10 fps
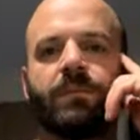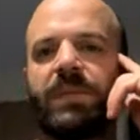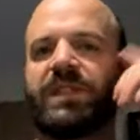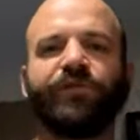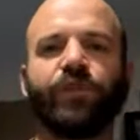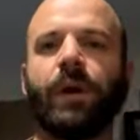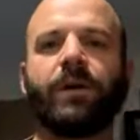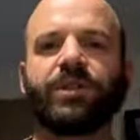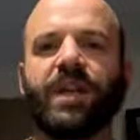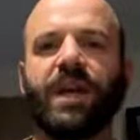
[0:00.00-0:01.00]
It's a few
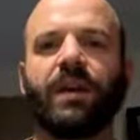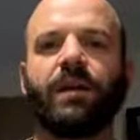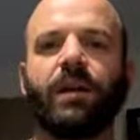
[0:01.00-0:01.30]
hours a day.